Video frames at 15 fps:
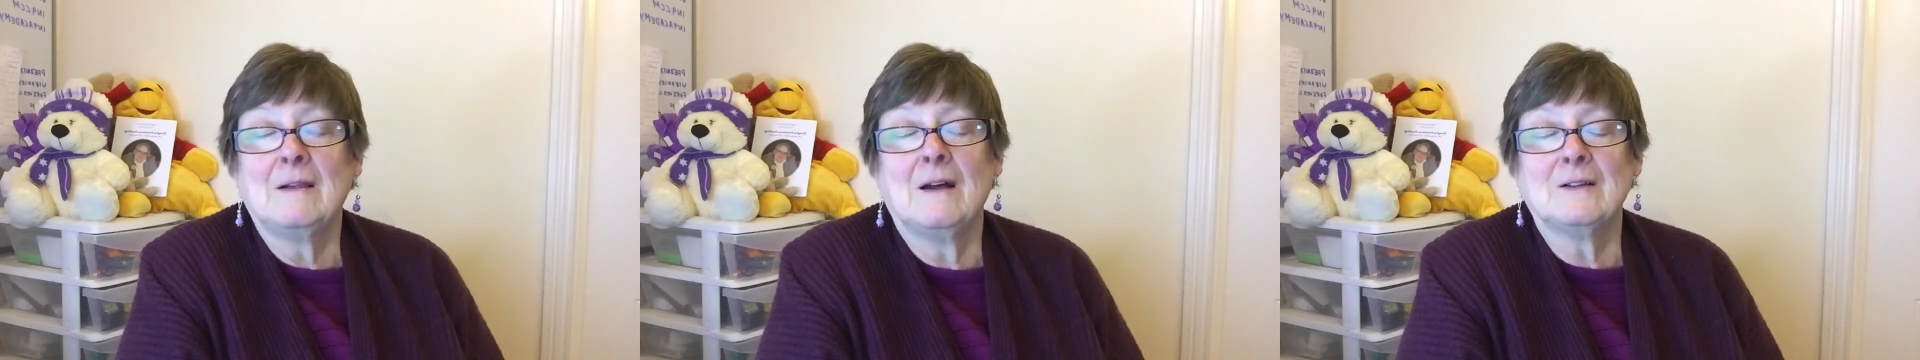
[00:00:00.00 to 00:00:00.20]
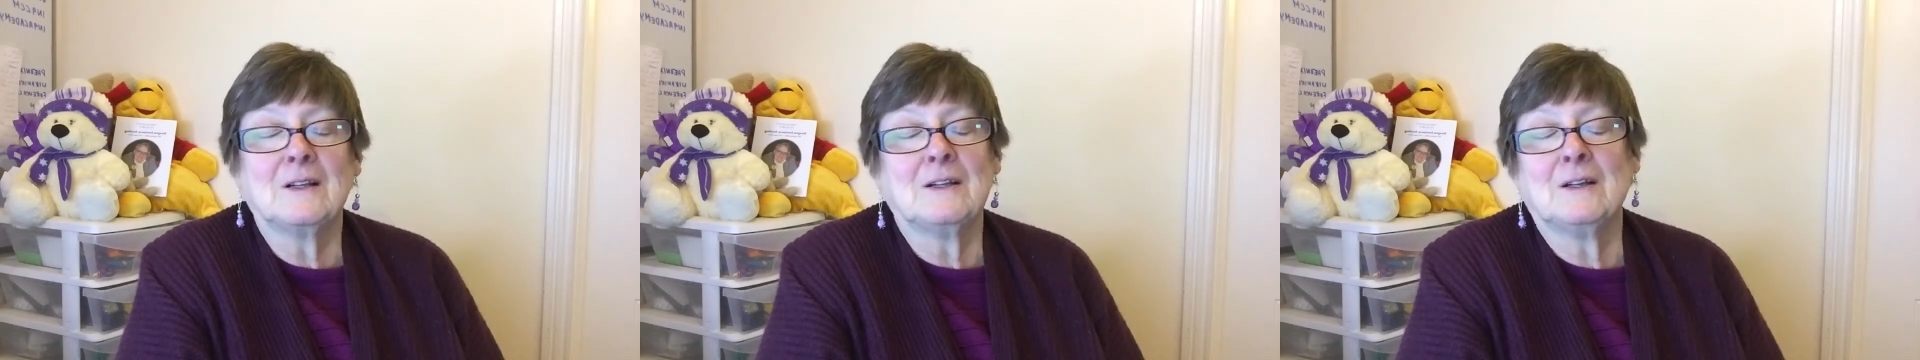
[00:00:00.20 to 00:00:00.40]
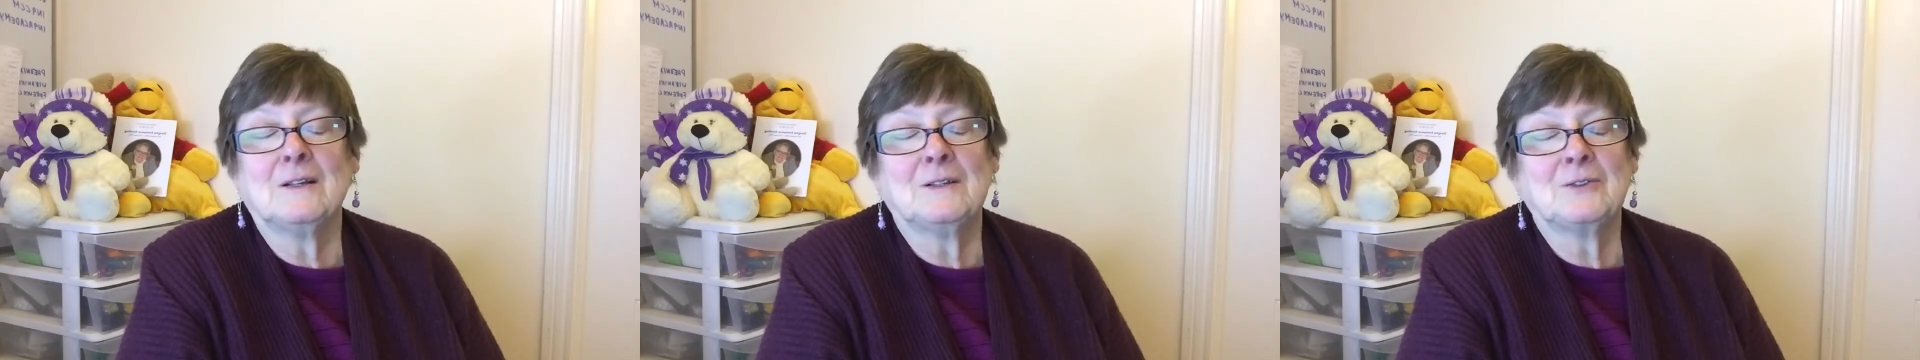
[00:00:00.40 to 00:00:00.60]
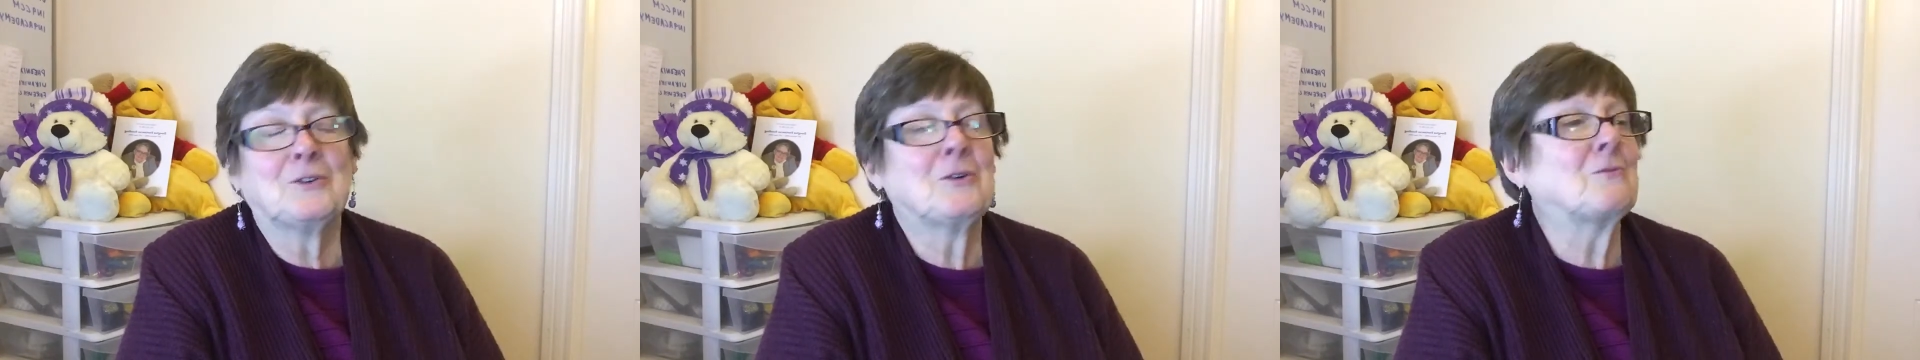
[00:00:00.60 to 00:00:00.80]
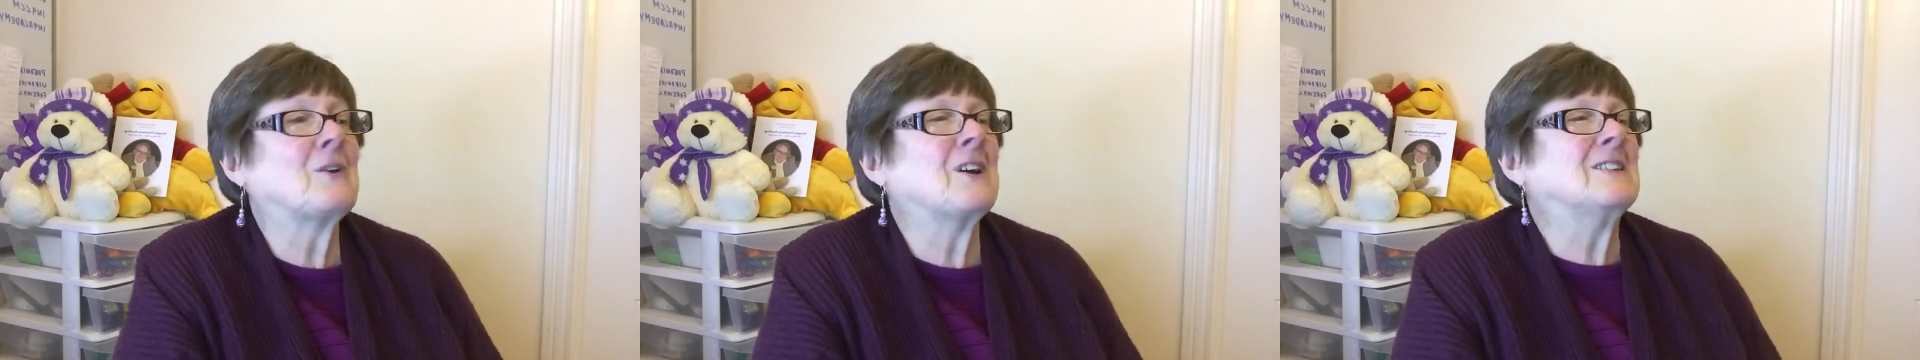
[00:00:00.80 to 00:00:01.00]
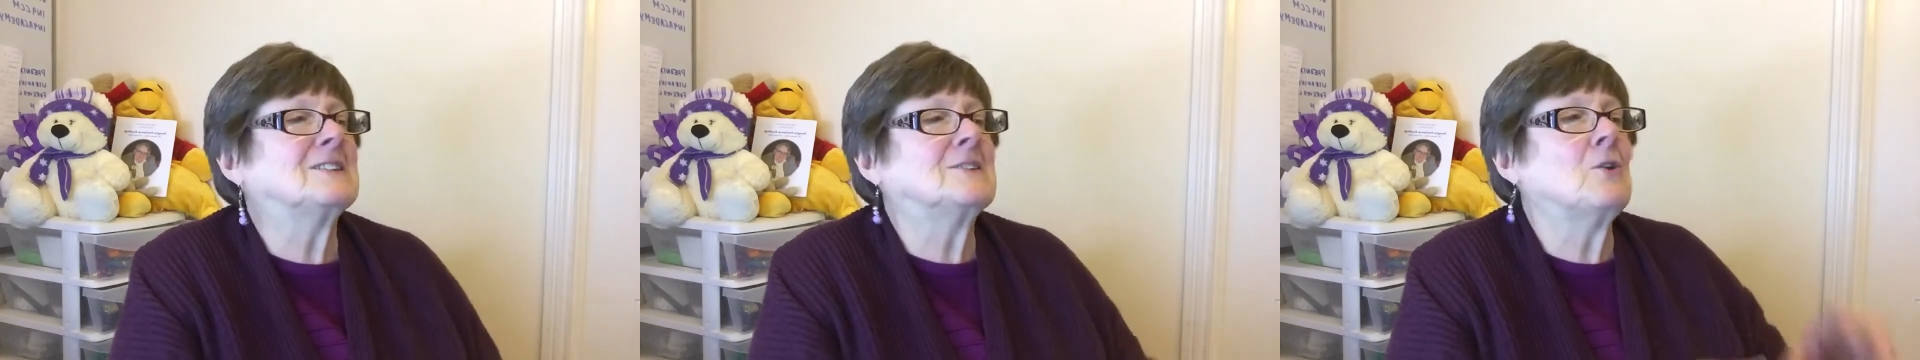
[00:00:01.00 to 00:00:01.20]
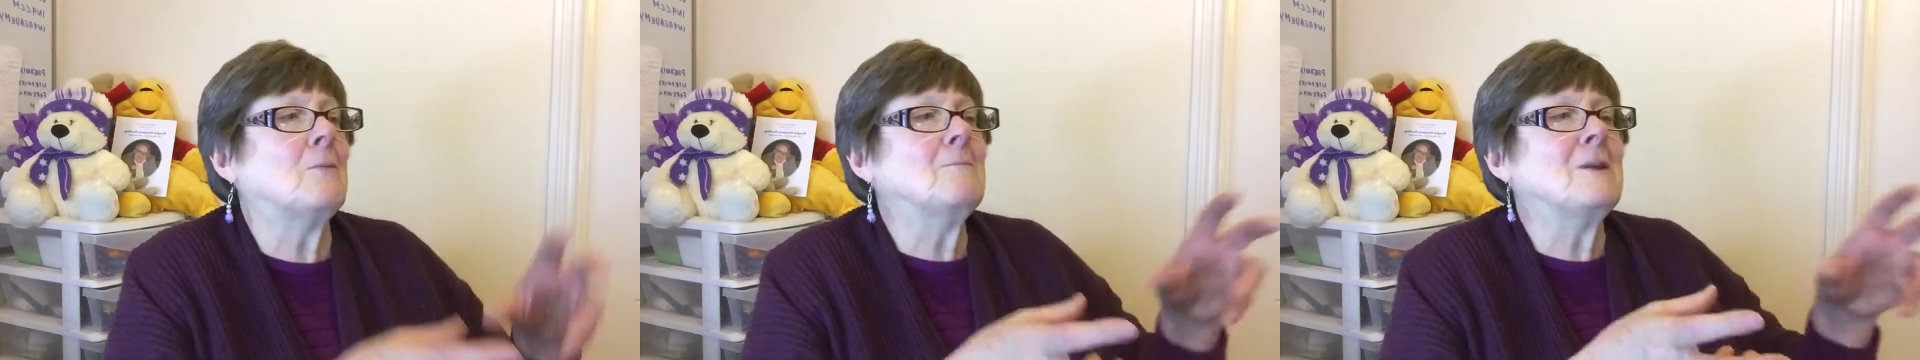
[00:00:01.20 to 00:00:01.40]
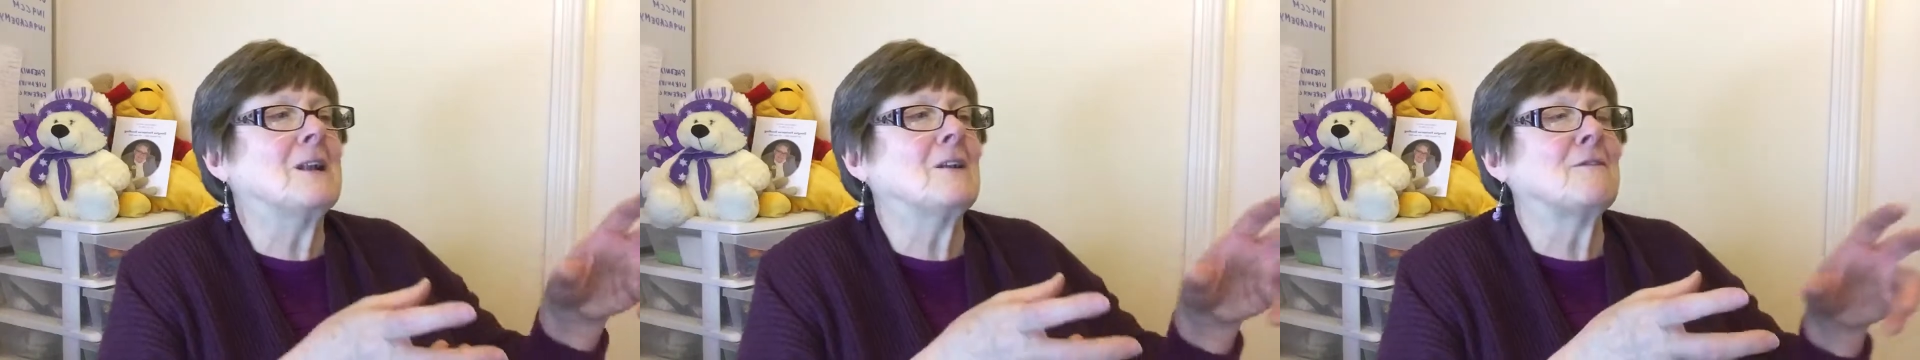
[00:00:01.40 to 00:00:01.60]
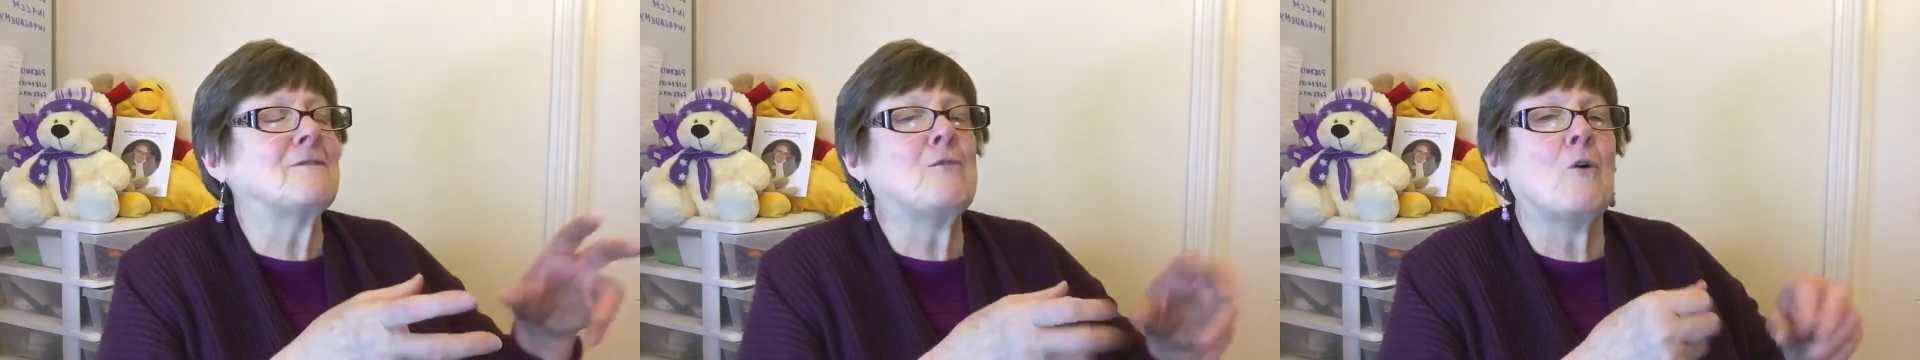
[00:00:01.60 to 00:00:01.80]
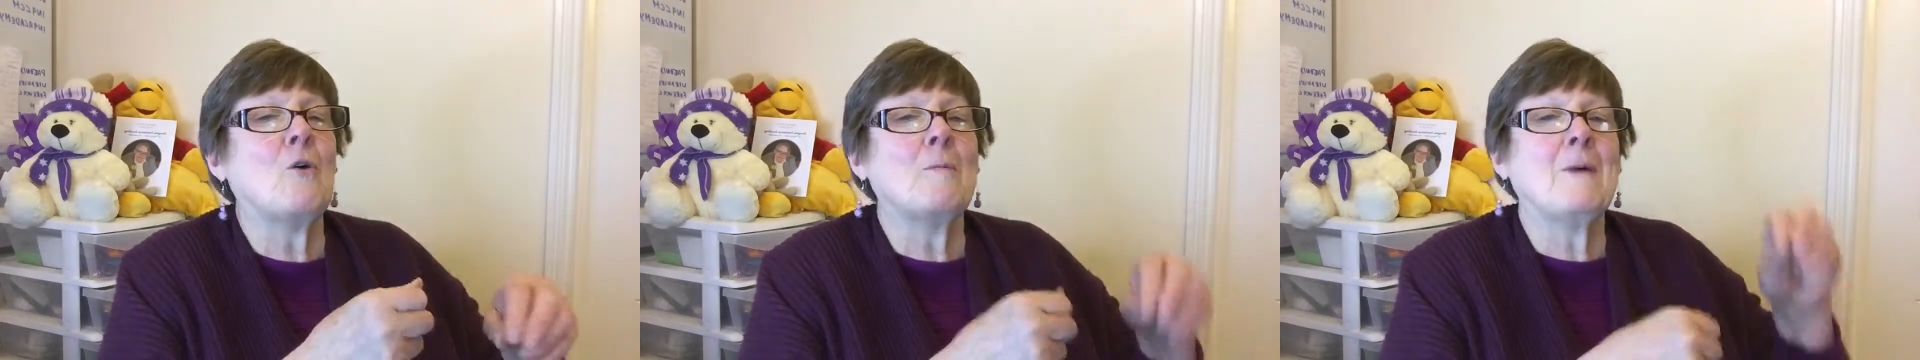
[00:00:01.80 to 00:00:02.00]
it's not middle of
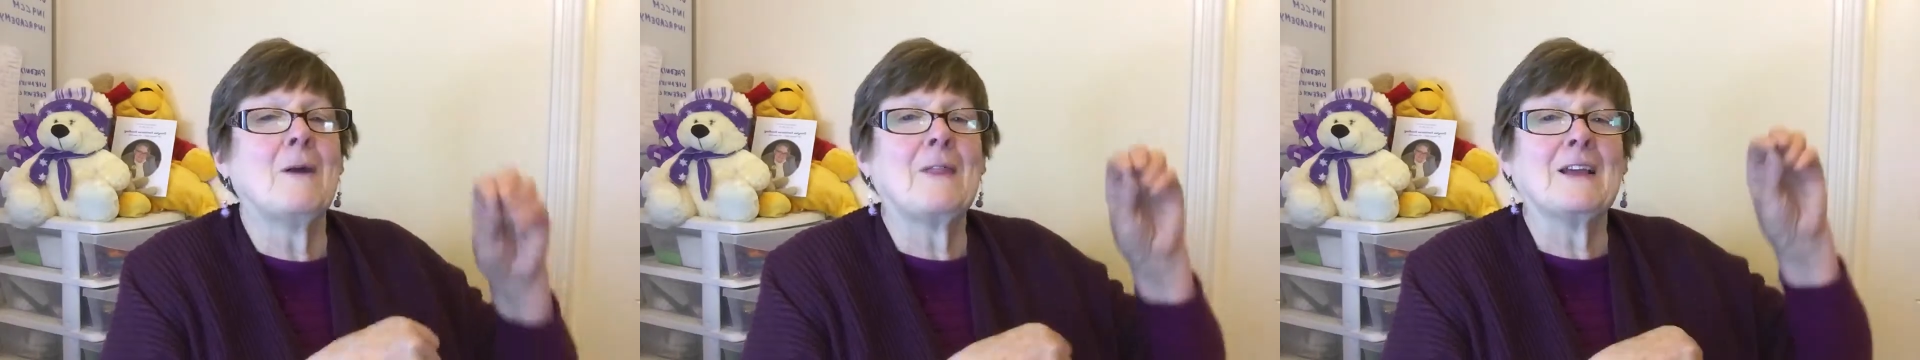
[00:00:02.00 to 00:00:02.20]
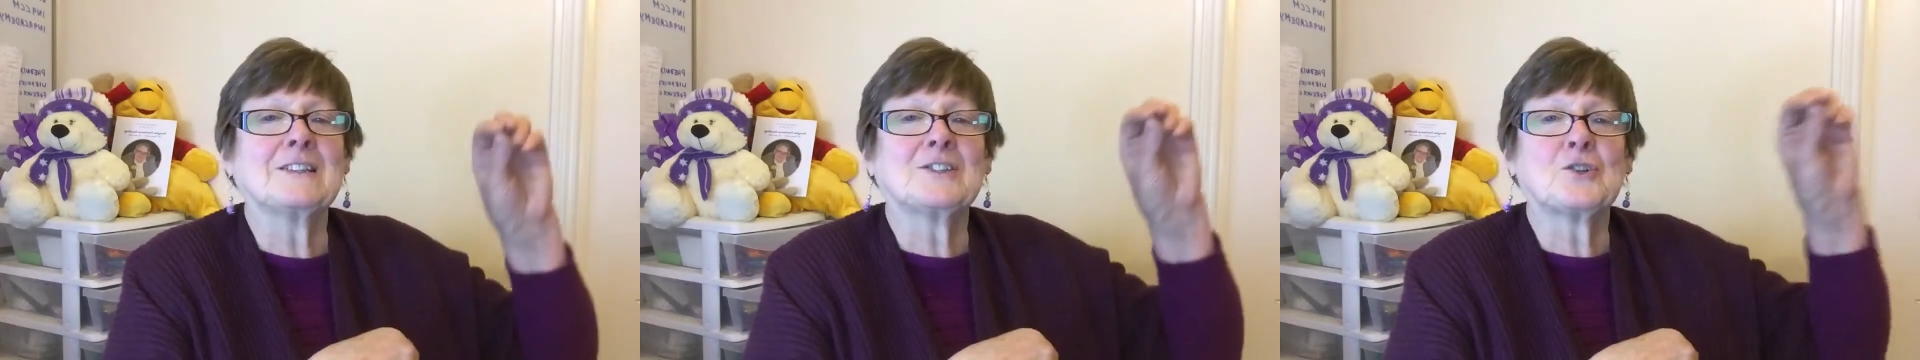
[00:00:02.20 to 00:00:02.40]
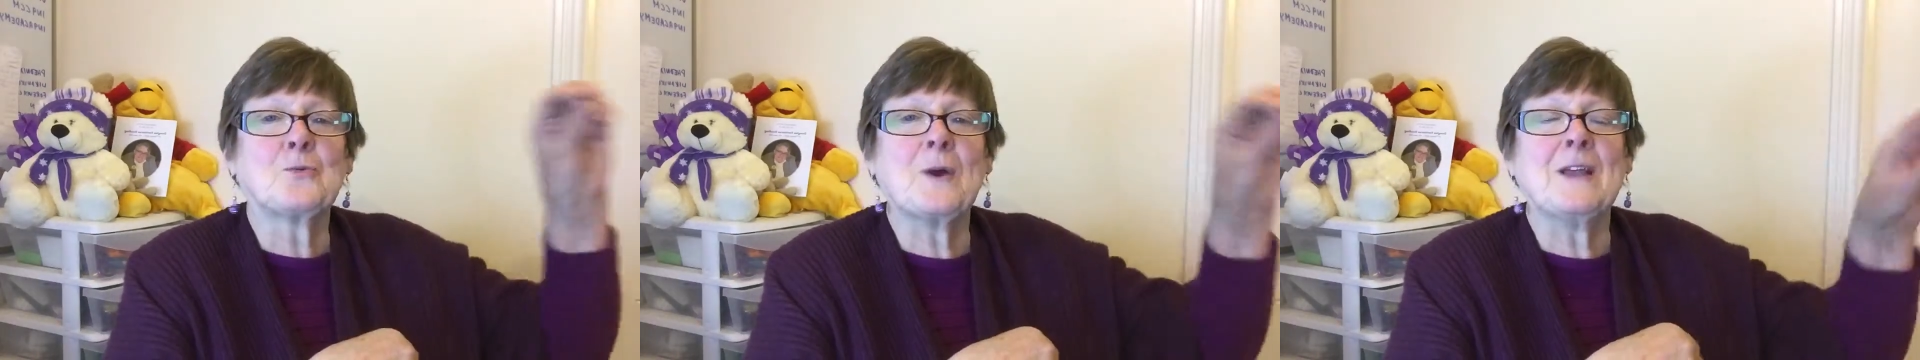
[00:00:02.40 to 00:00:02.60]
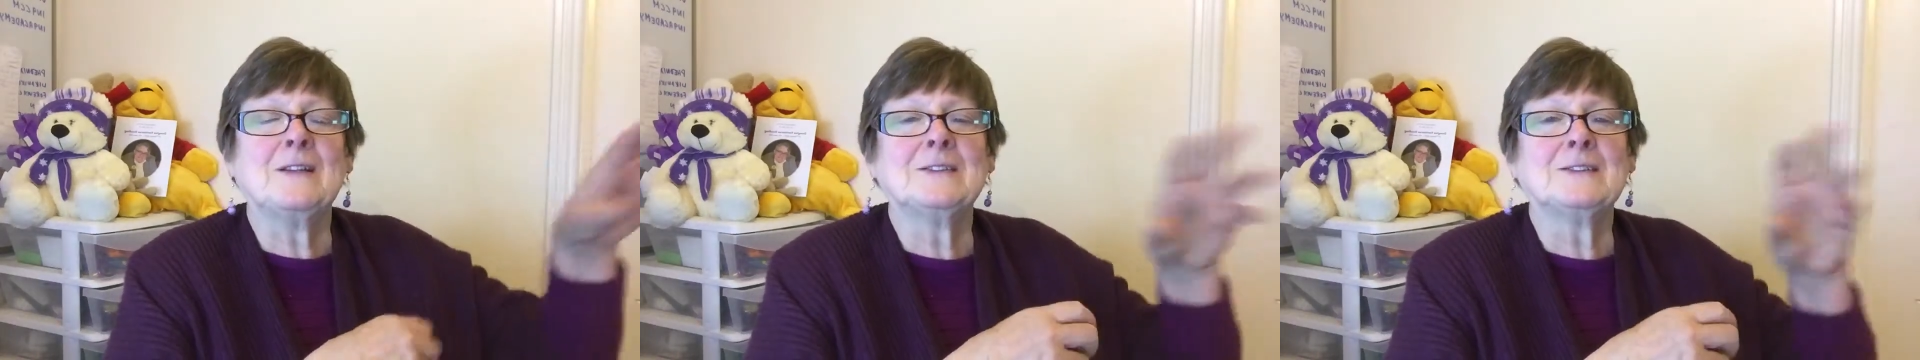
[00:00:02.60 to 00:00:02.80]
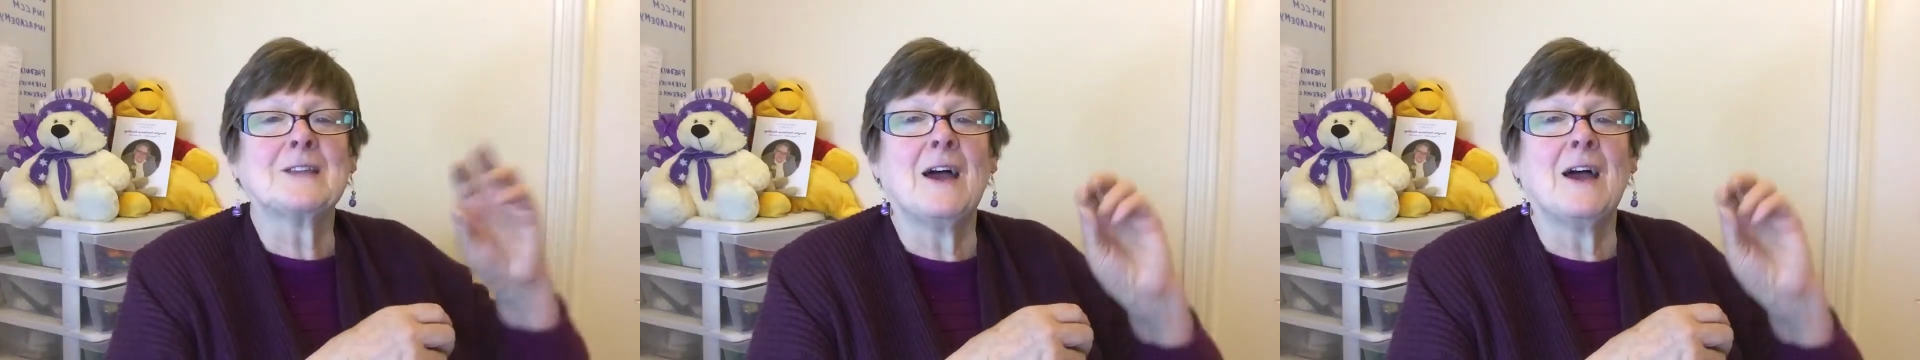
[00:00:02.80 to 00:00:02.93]
4, but there's twins,